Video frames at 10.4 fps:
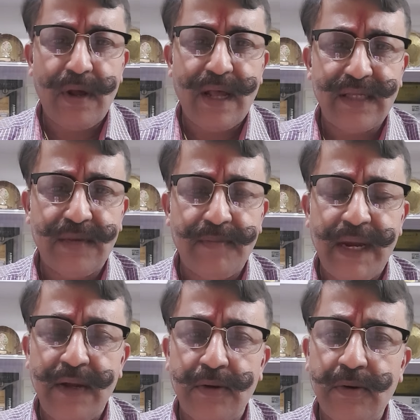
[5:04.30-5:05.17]
as your
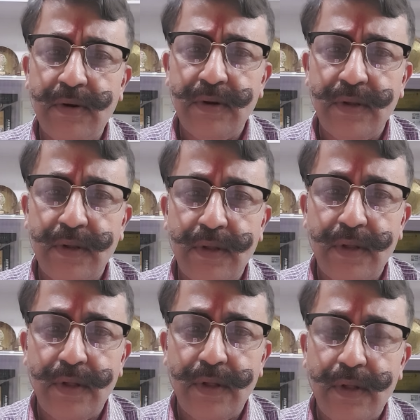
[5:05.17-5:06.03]
main door
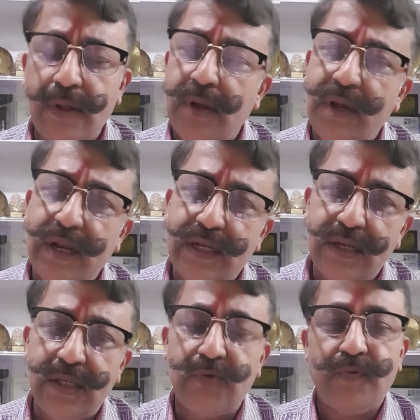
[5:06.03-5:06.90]

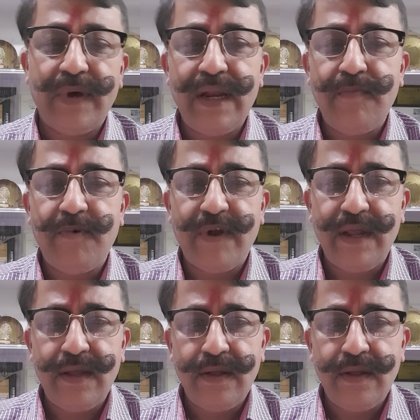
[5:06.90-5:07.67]
it's very very